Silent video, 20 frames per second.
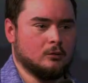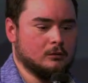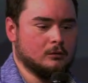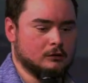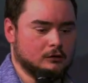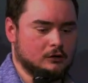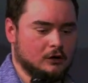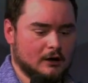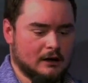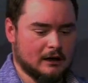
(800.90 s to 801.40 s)

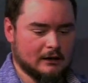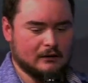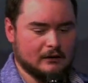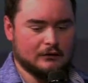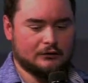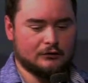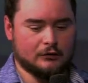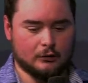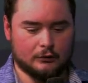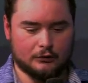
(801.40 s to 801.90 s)
look at these
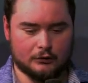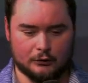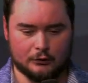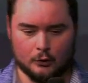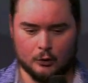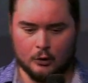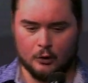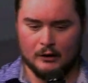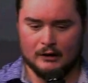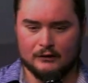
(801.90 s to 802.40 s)
two
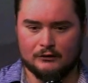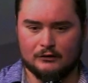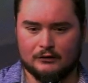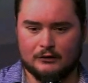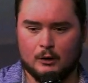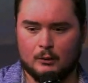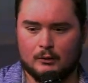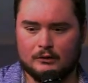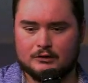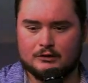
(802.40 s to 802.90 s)
stories, there
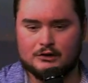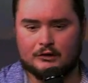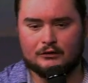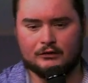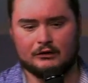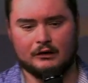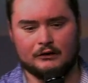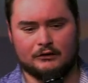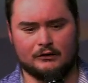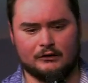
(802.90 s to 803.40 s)
was just
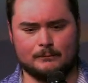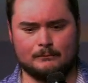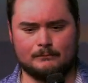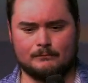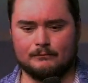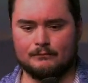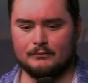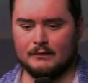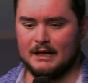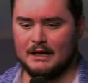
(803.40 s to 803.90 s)
this
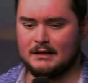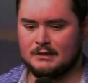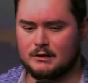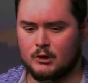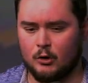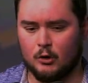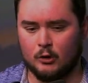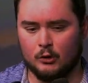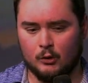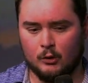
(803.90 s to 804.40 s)

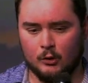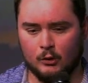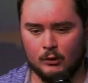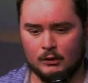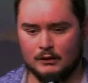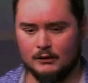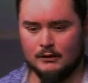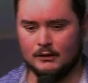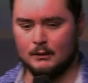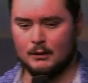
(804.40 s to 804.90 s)
internal
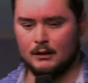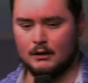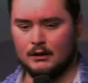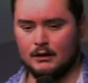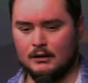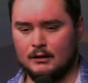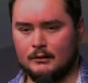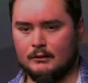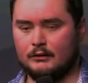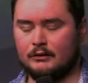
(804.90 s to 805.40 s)

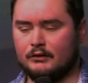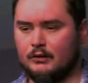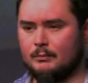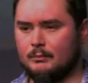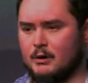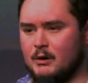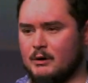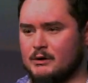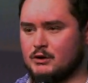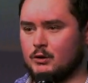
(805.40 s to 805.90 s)

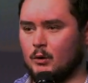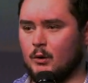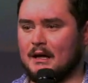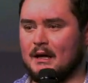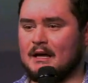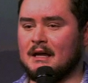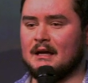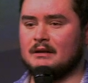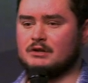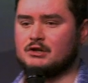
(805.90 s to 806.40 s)
spiritual
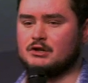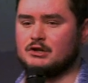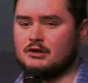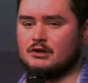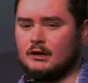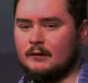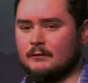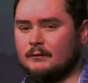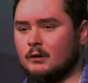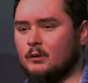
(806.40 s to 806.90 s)
itch,
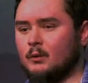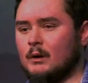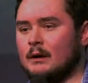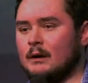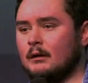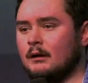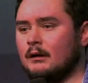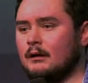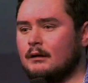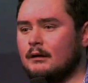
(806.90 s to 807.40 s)
if you
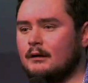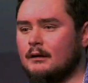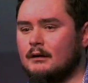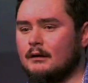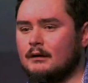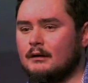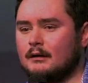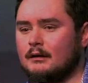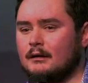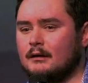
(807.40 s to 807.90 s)
will.
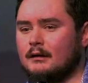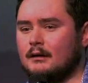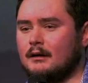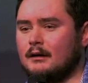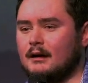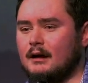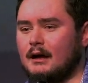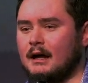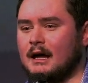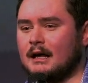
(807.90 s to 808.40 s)

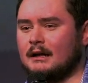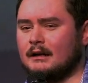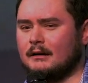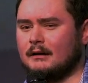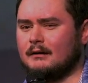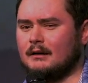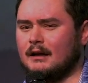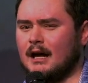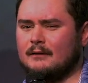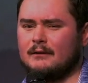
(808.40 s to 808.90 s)
And
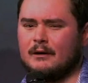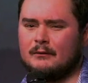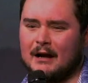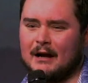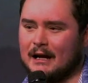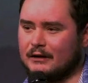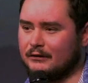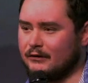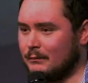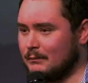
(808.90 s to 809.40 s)
have you ever
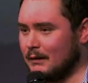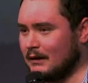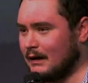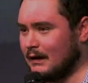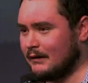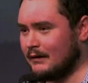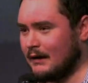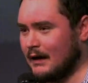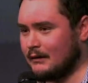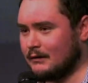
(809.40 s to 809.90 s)
had something like
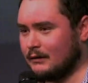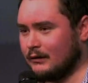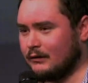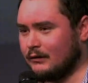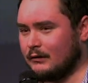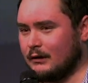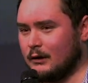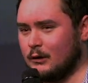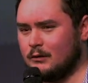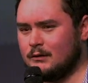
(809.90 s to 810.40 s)
that? Just
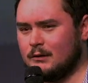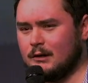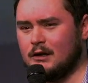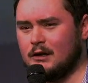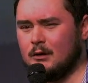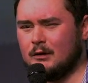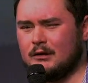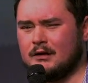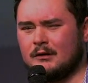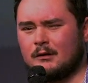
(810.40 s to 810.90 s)
you
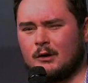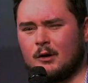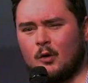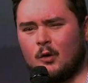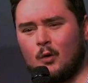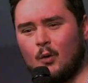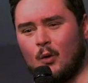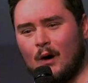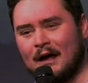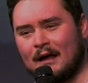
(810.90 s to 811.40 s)
didn't
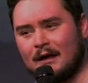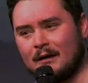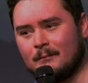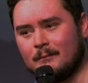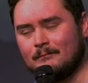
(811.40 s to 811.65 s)
quite